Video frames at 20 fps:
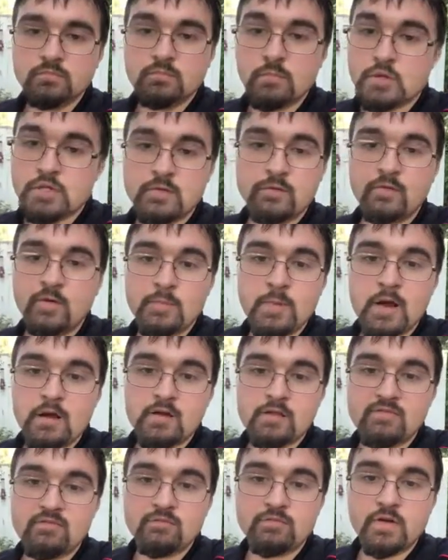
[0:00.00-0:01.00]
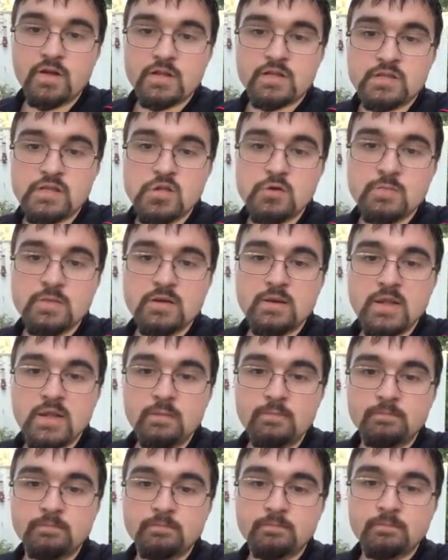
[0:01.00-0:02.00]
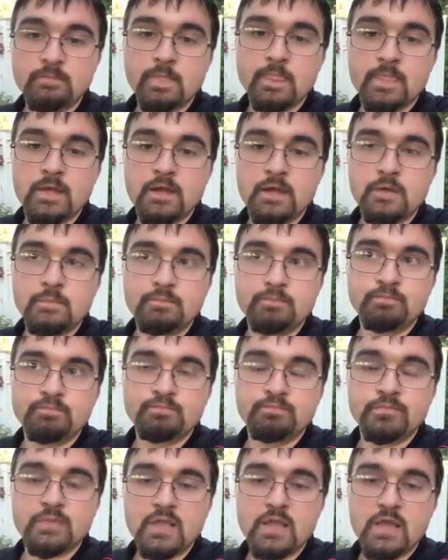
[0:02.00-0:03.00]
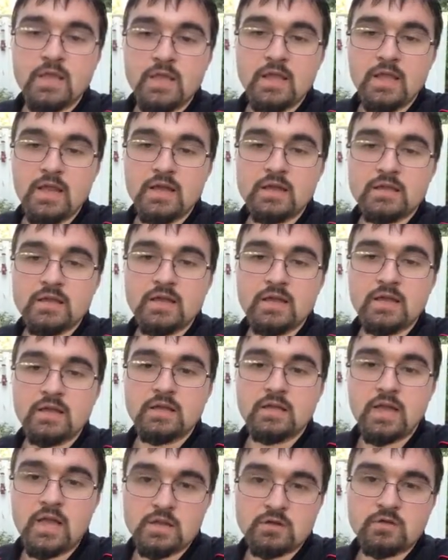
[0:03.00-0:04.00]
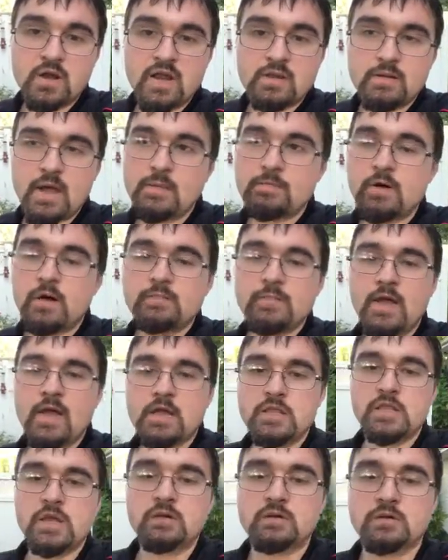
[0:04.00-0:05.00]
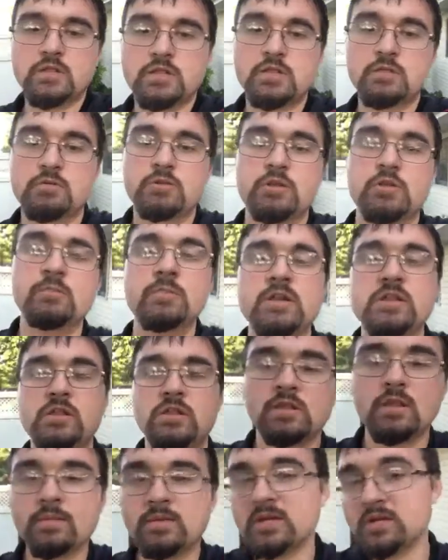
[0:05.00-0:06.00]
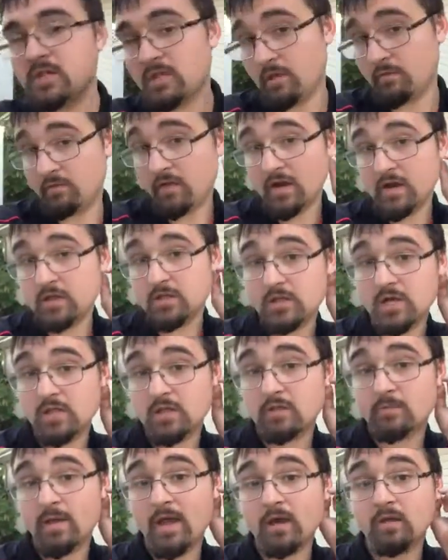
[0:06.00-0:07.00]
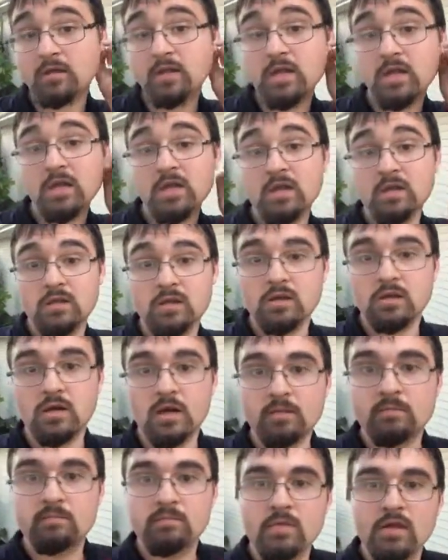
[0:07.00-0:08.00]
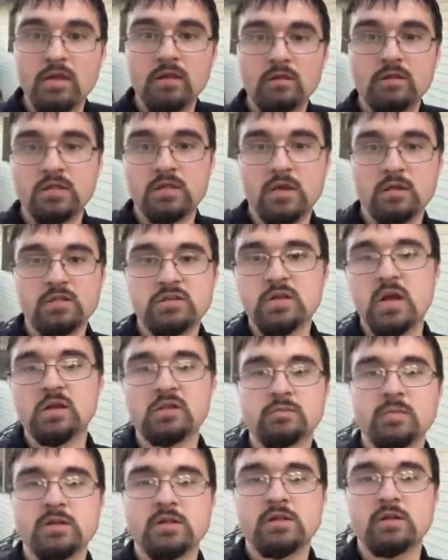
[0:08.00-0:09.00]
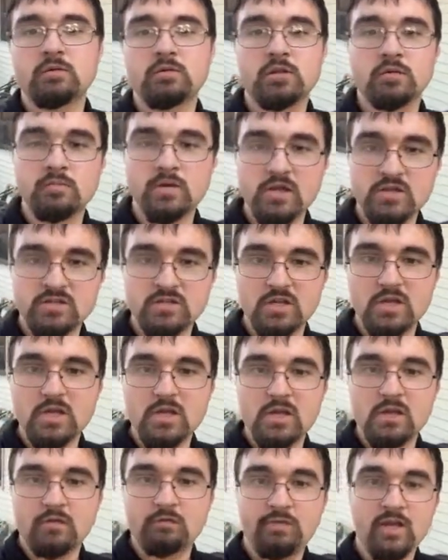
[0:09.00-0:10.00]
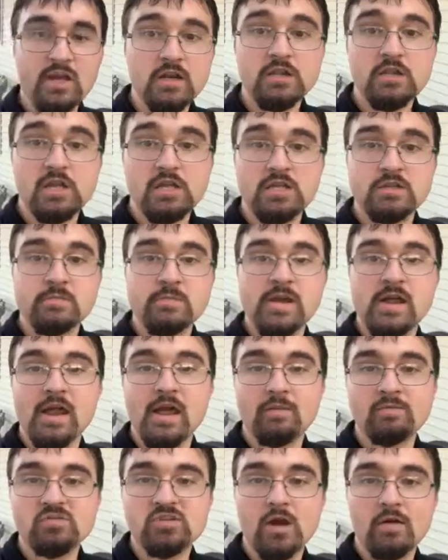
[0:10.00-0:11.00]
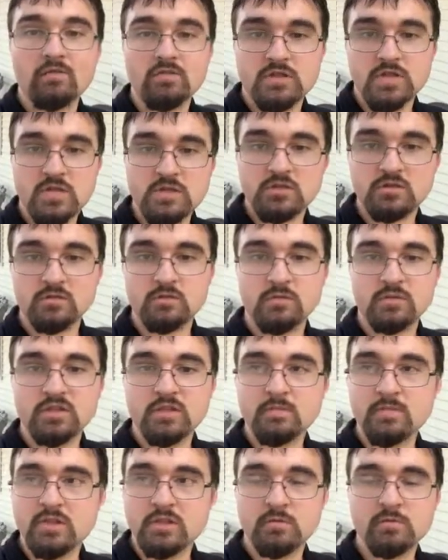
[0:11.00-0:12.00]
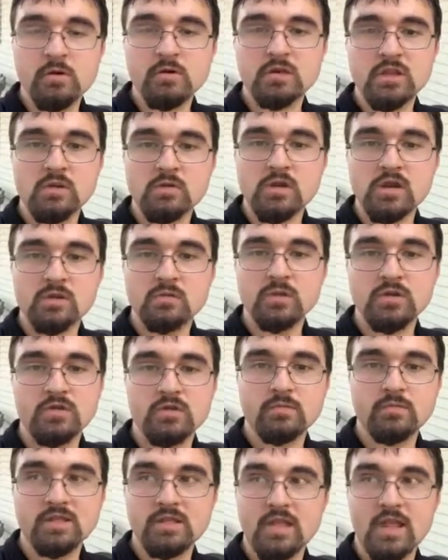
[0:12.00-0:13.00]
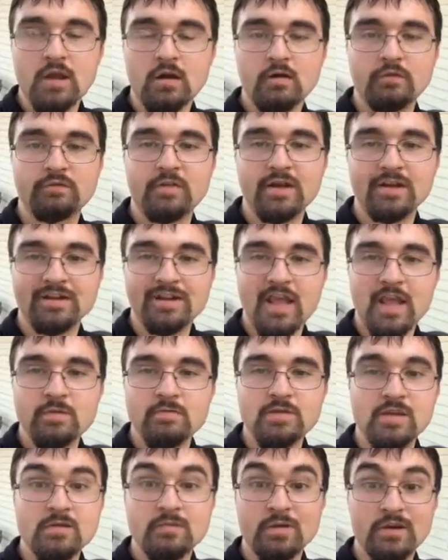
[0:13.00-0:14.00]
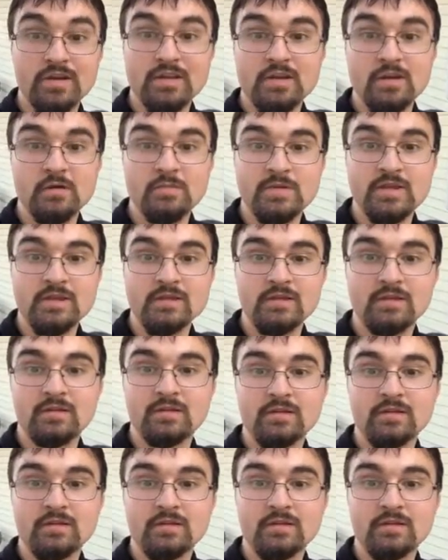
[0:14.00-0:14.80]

Most of them aren't even fucking human, man. And I cried, I bawled my eyes out, because there's so many celebrities that I fantasized about, you know, because I talked to myself so much, fantasizing about having conversations with them and smoking weed with them, and they all fucking hate me and want to kill me.